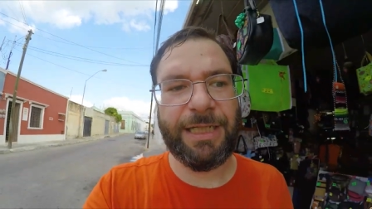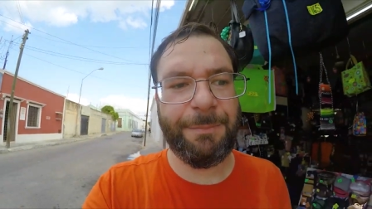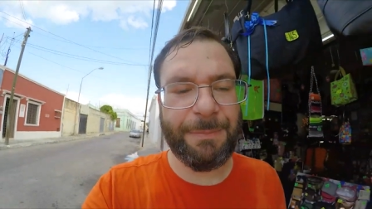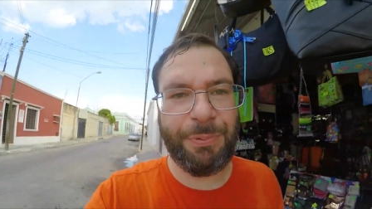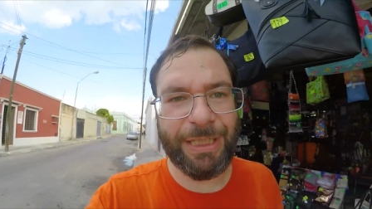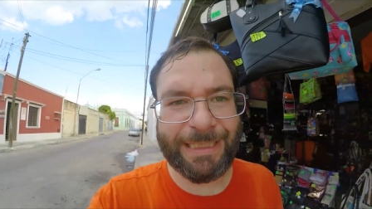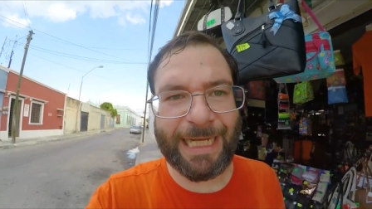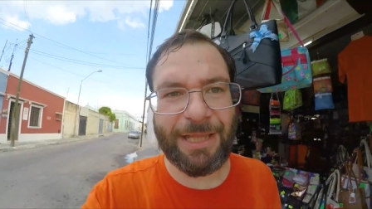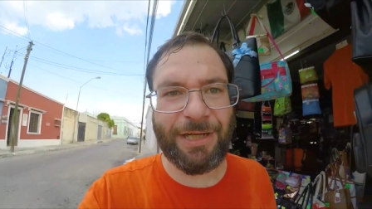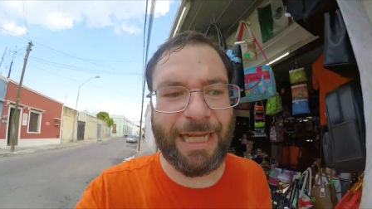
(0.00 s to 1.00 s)
and they've been putting
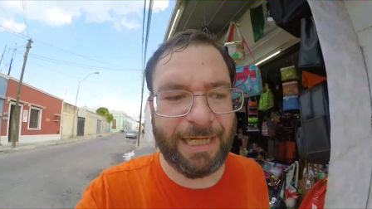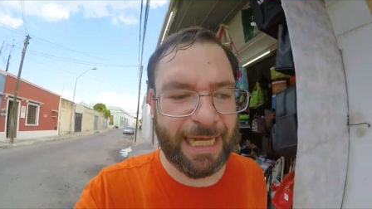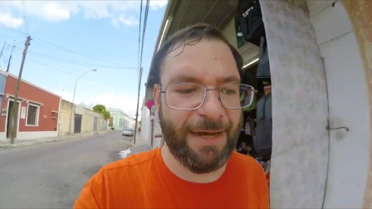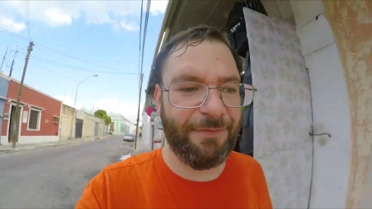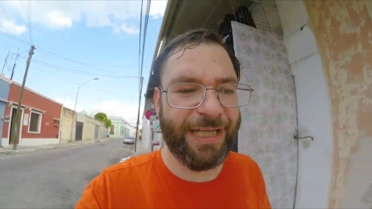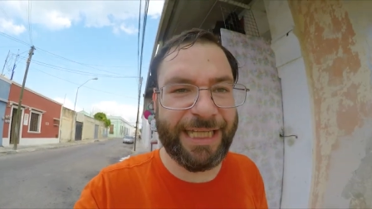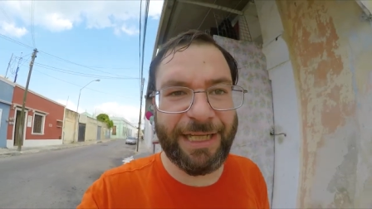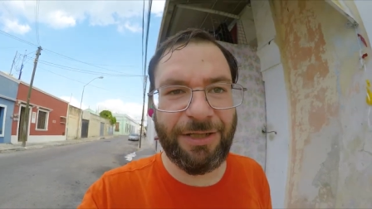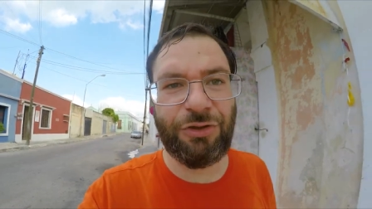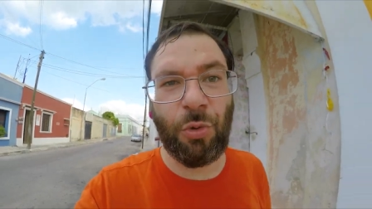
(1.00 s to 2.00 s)
together again every
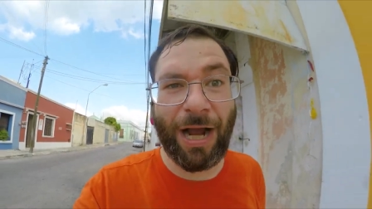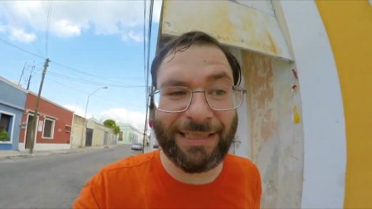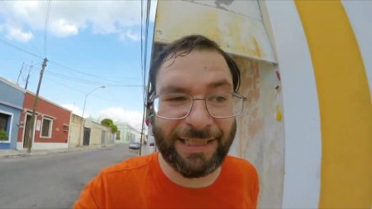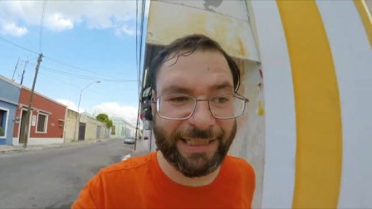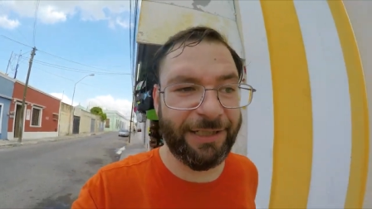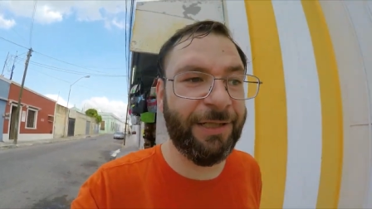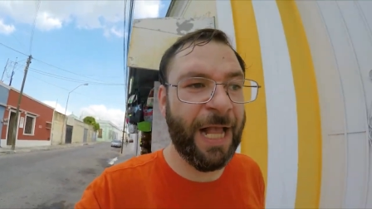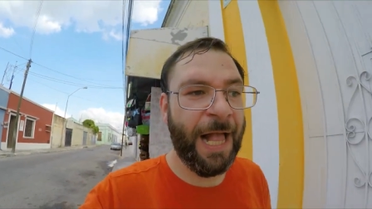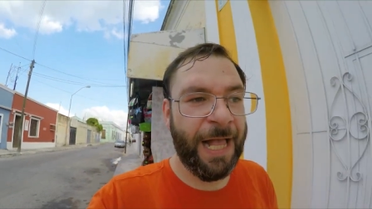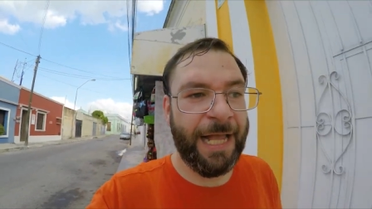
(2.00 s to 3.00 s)
year, twice a year,
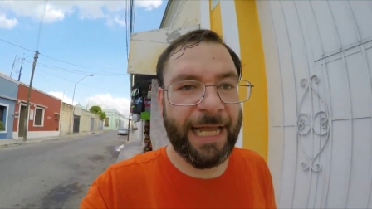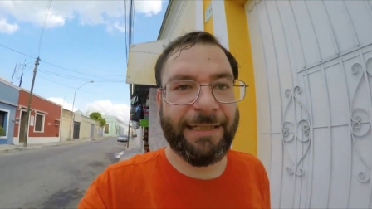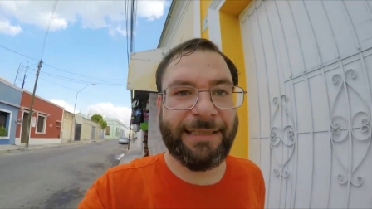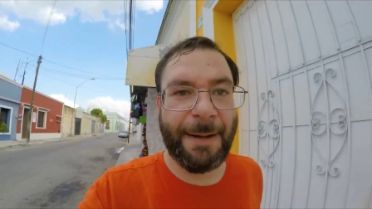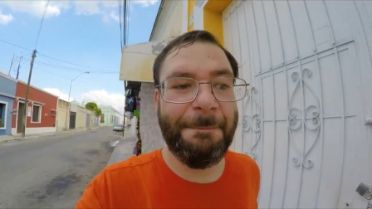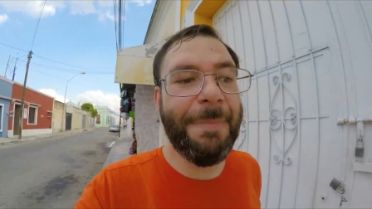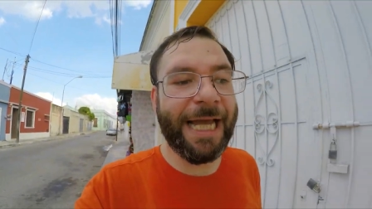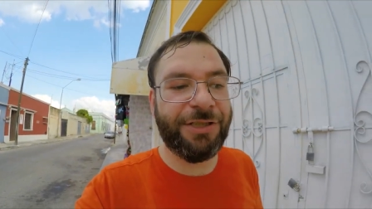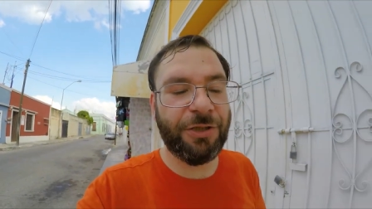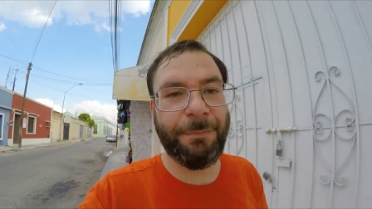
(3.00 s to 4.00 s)
is a
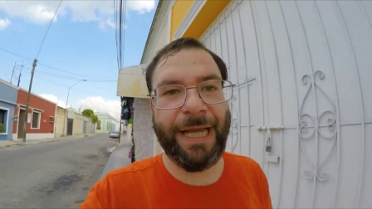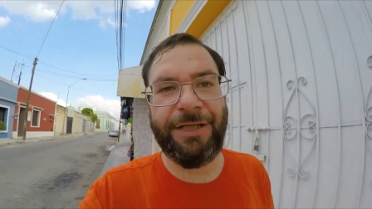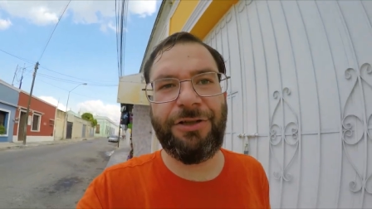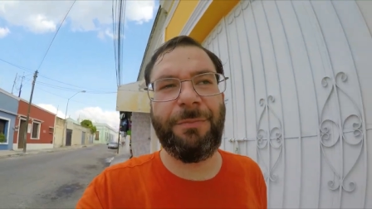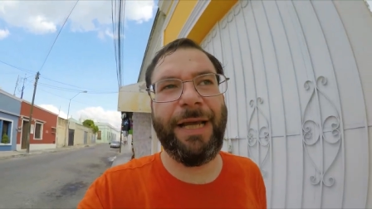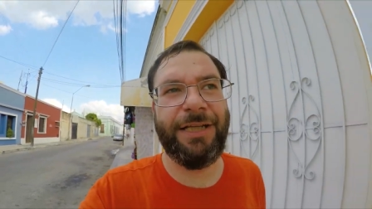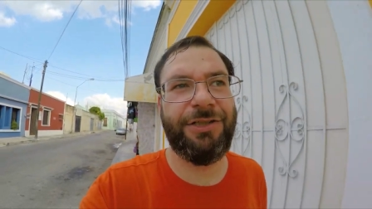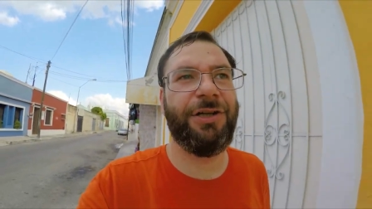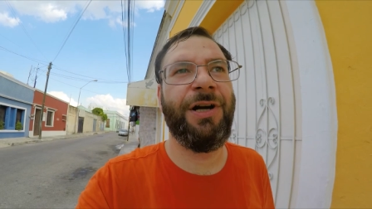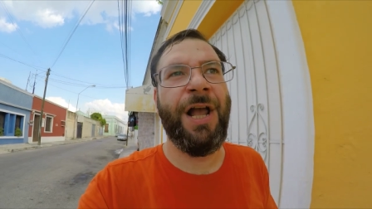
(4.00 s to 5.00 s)
major, major,
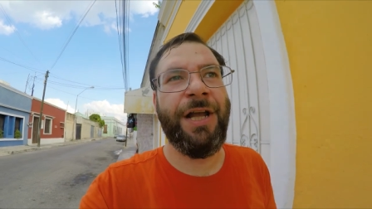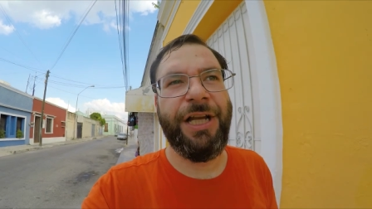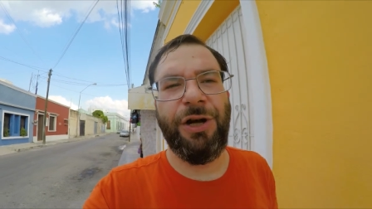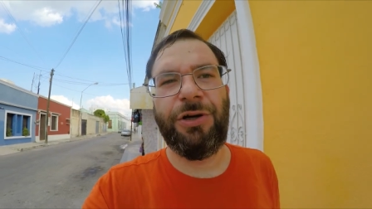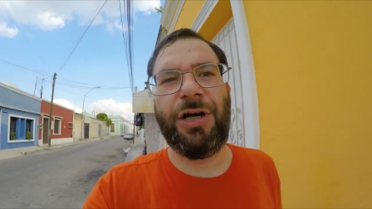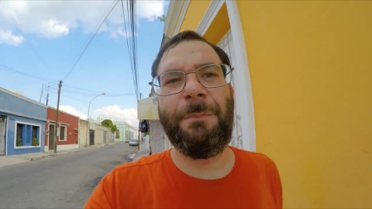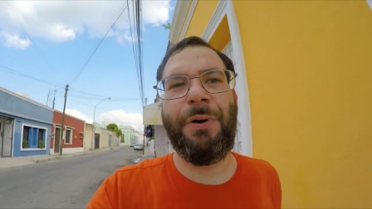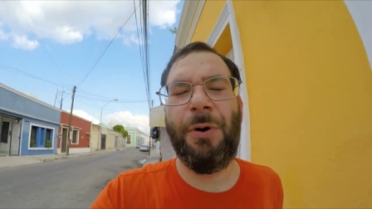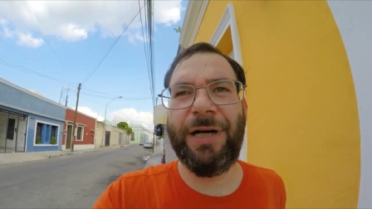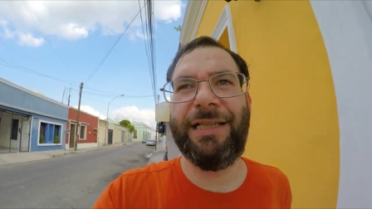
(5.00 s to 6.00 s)
major, you know,
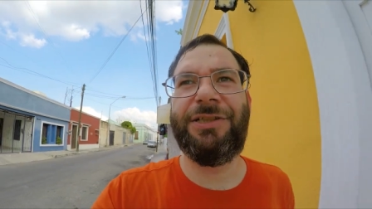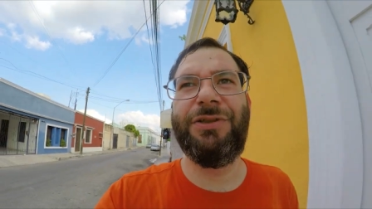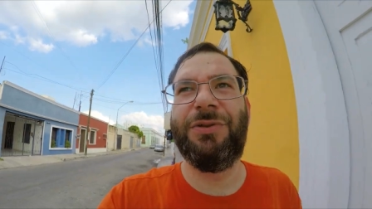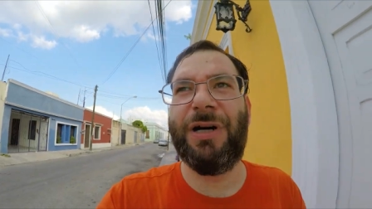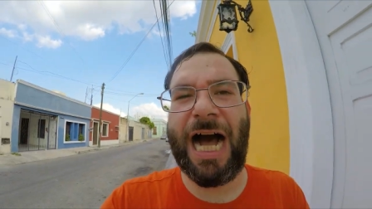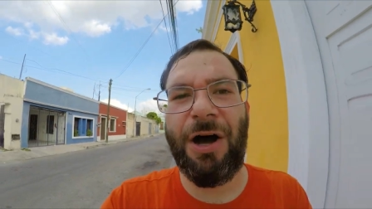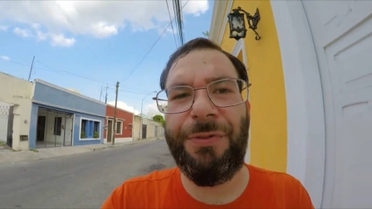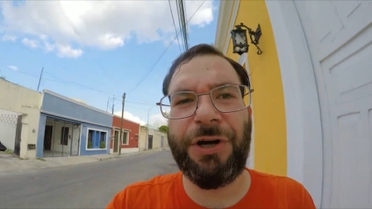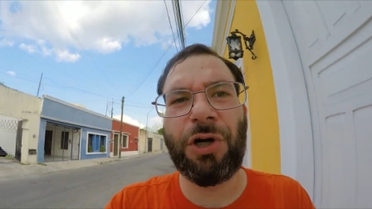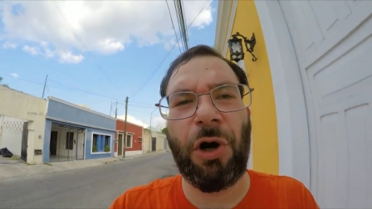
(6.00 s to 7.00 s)
component to how
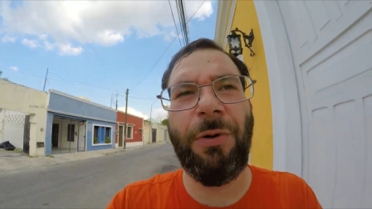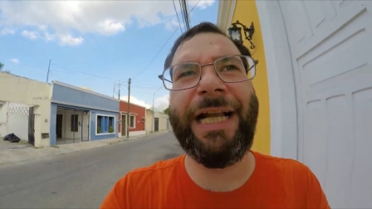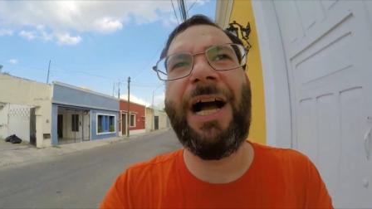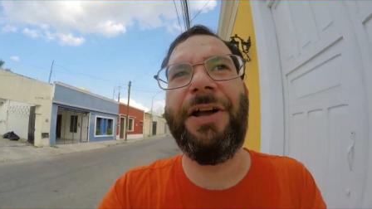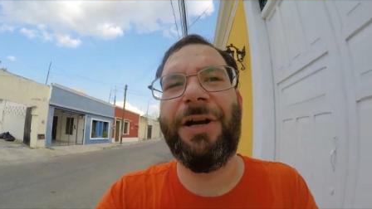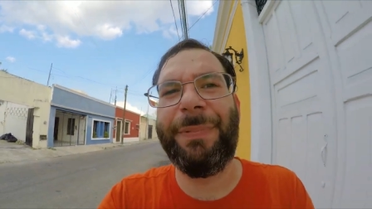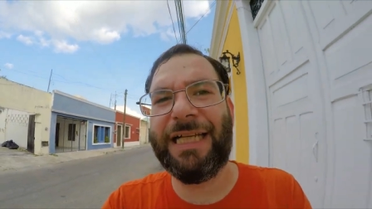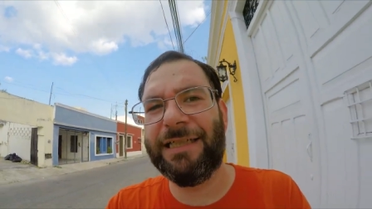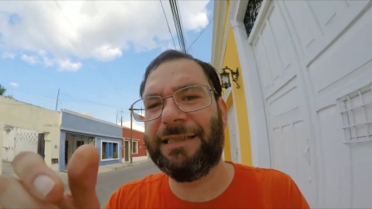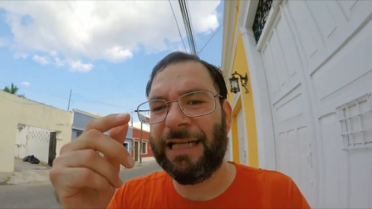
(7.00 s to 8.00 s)
they're growing out here,
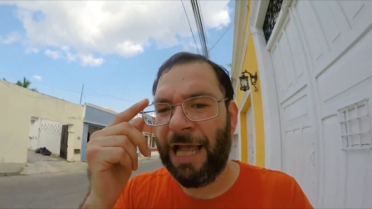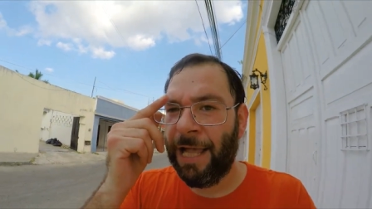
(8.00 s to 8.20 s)
because,